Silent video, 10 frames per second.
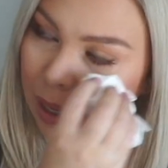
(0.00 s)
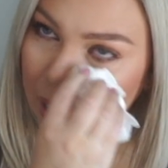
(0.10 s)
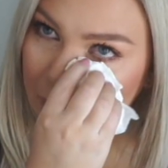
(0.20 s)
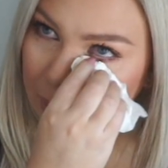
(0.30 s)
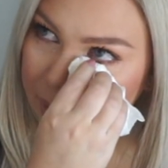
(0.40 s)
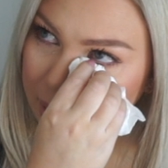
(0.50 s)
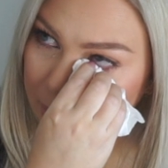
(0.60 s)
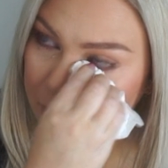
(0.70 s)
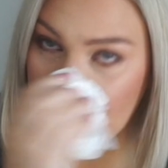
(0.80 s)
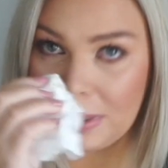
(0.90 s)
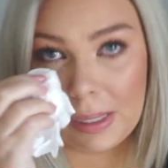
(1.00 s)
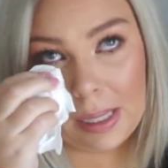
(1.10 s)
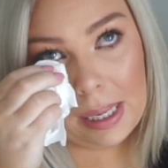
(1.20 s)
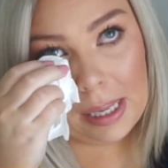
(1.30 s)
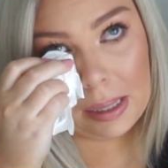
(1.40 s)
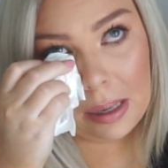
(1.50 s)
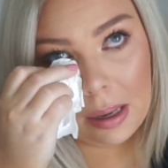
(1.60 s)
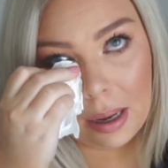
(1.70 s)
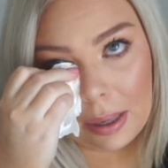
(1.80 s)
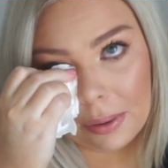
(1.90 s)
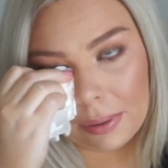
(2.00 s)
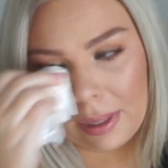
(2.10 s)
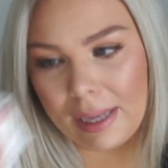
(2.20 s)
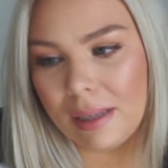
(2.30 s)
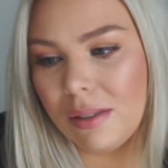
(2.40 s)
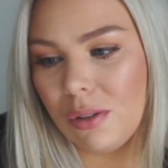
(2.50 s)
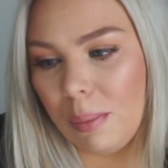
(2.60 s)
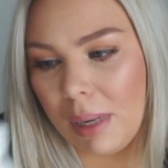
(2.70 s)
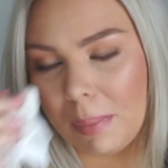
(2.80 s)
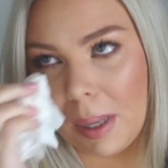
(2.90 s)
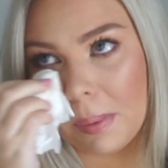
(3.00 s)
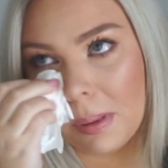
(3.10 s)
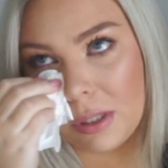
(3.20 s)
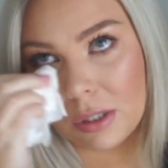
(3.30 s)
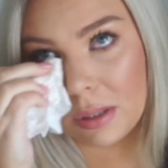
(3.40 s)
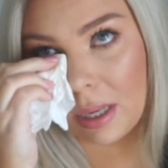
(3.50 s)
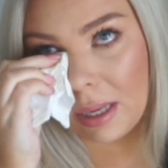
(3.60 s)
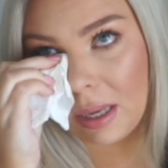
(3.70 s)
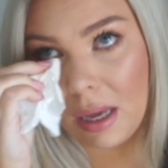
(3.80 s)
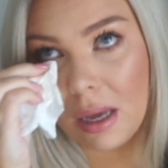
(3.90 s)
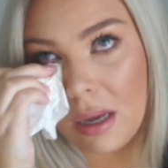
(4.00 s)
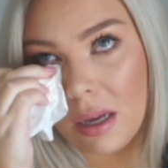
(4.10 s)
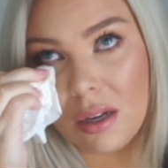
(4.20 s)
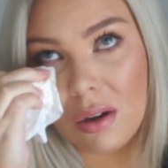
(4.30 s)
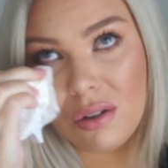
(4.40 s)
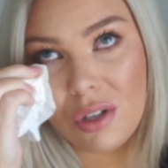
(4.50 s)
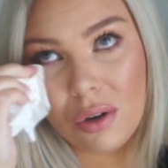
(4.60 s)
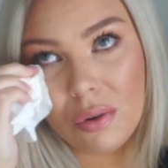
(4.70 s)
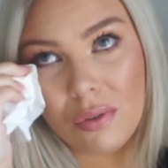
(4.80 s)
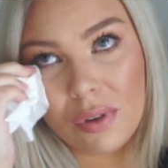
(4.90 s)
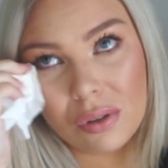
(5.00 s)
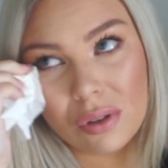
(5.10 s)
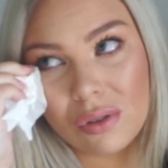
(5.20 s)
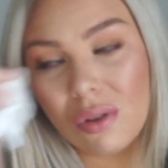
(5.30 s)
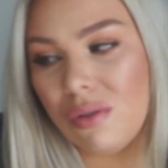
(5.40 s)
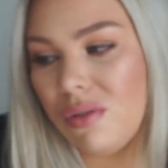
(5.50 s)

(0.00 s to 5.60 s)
I know it seems so silly, and I know like so many people are just like, oh, gender reveals are so